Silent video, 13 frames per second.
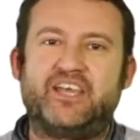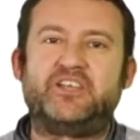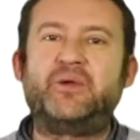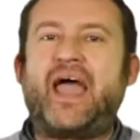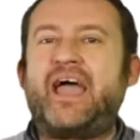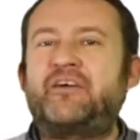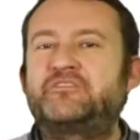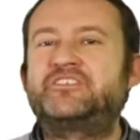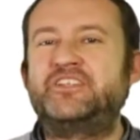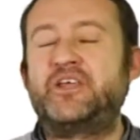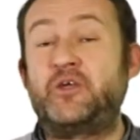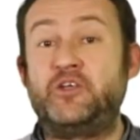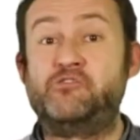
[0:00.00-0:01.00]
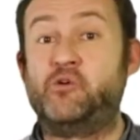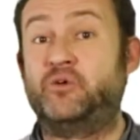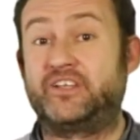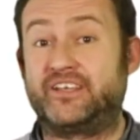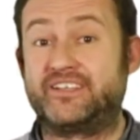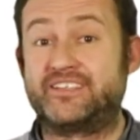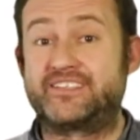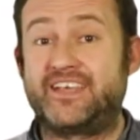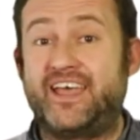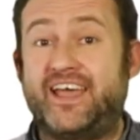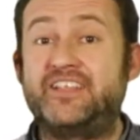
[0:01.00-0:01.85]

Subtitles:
you have to know your audience,